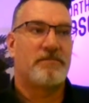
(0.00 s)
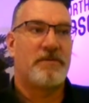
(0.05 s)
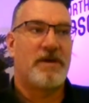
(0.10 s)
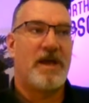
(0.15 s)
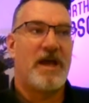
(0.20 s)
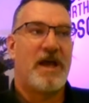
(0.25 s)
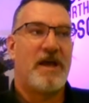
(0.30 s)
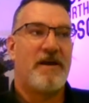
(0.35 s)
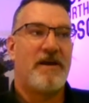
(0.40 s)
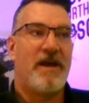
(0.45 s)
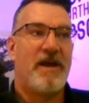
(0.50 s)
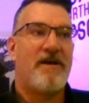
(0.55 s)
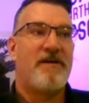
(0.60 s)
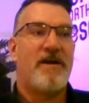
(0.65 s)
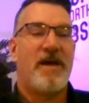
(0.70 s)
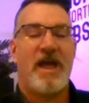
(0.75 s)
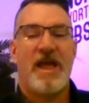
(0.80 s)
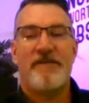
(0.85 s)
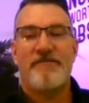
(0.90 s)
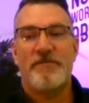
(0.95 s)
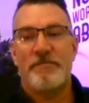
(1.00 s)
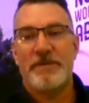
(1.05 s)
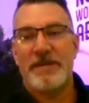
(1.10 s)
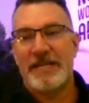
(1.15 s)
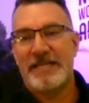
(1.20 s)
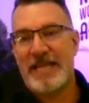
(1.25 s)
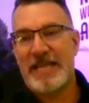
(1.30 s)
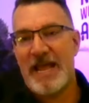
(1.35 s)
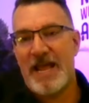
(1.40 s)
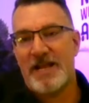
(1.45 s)
I, ha- I haven't been
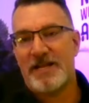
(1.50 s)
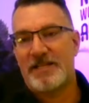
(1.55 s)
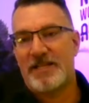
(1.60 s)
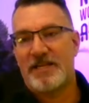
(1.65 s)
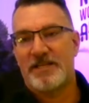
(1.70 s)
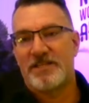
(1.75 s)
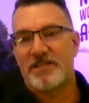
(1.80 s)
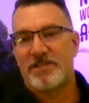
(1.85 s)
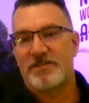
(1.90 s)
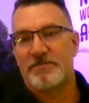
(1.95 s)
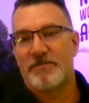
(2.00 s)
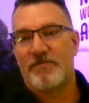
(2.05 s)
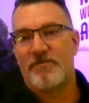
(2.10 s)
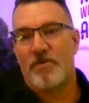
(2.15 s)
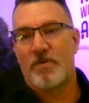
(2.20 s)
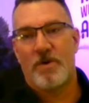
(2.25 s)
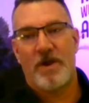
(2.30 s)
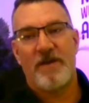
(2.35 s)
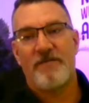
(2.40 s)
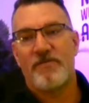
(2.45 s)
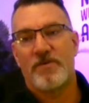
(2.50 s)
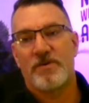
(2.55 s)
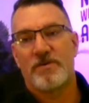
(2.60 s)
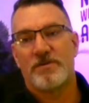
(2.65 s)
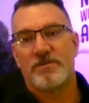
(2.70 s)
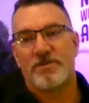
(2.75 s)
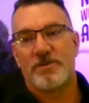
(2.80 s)
attacked like this before ever.